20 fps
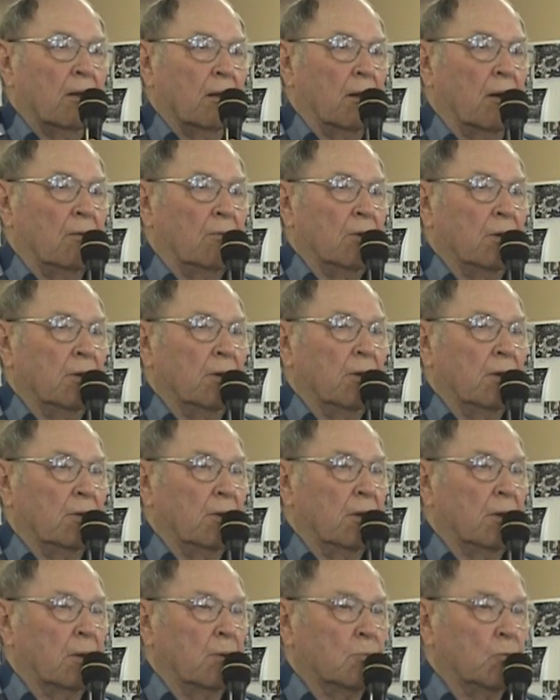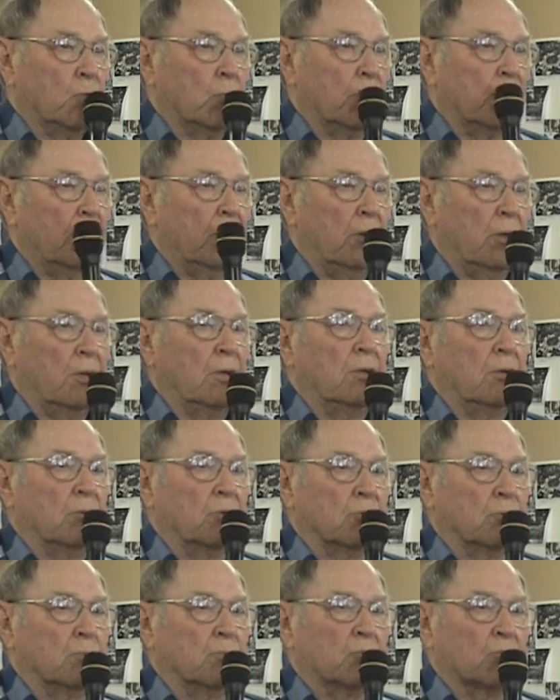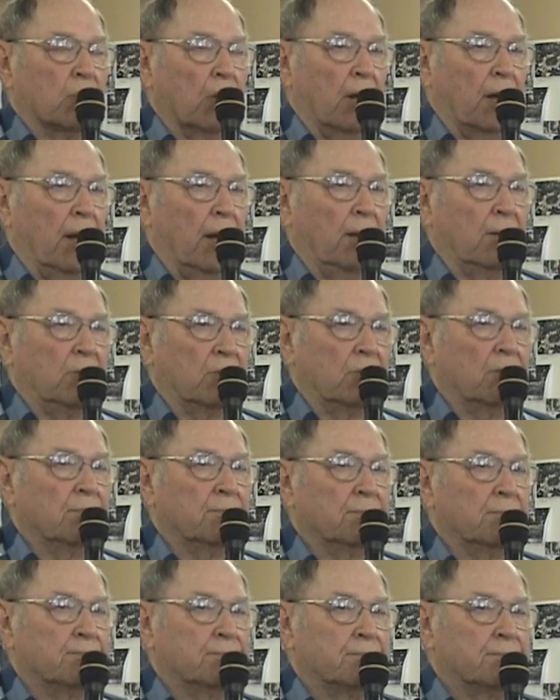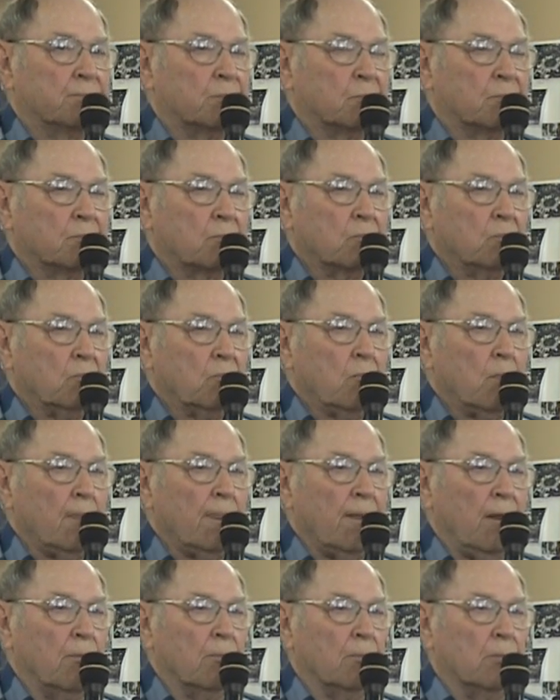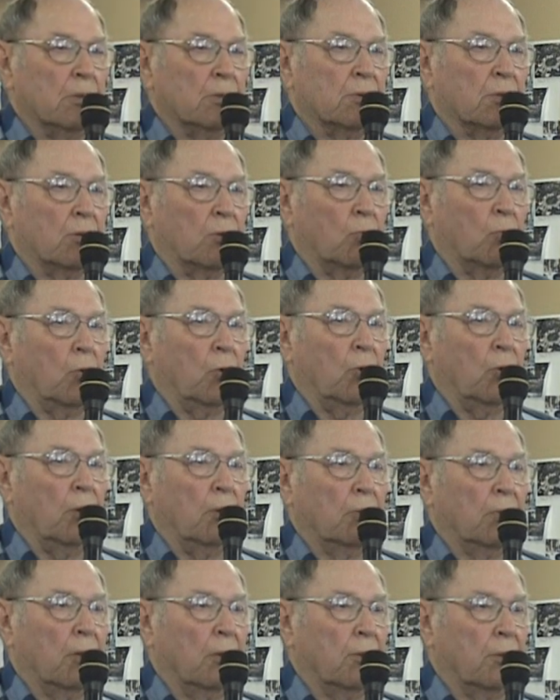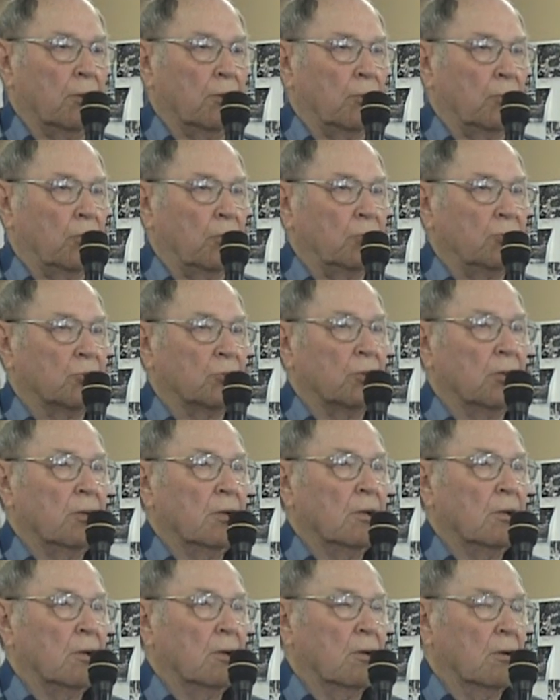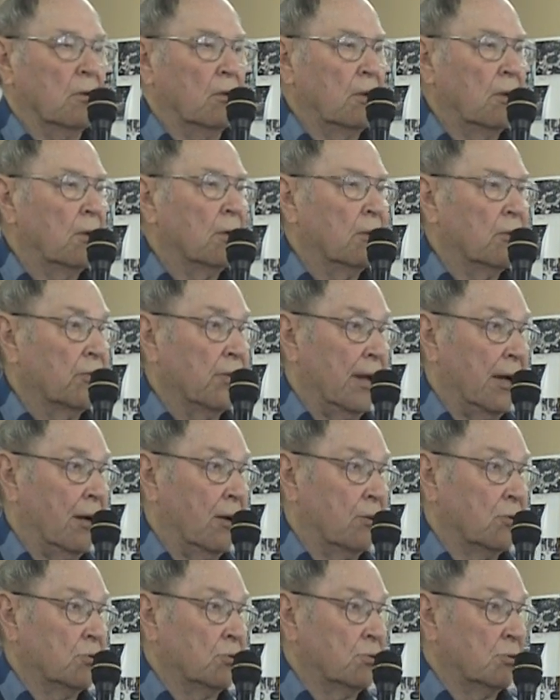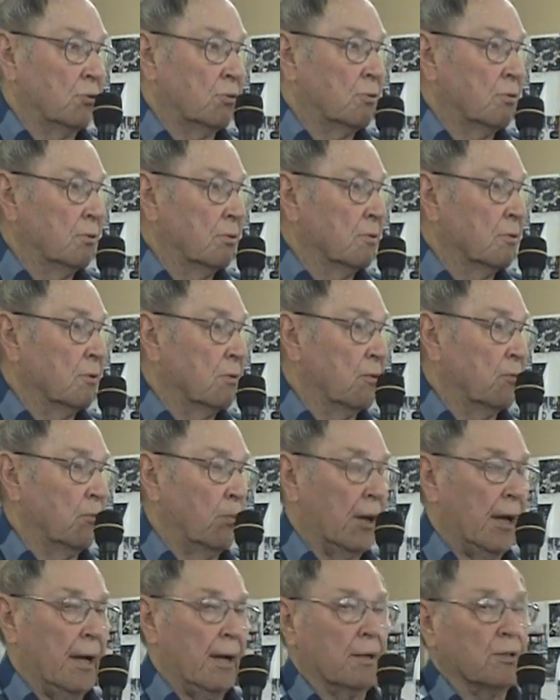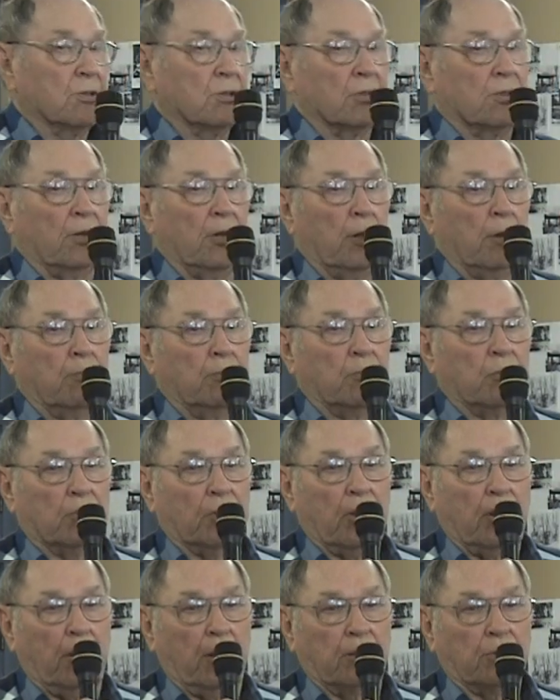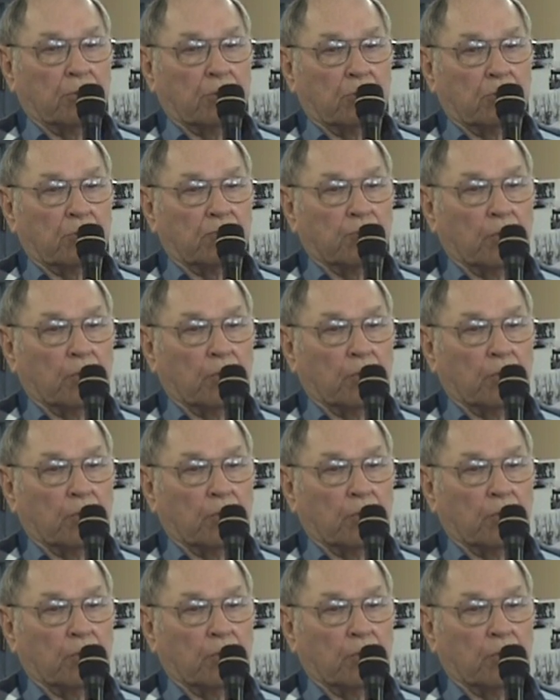of it, and then I'm going to get into some slides. But there were hundreds, thousands of blacks came to Kansas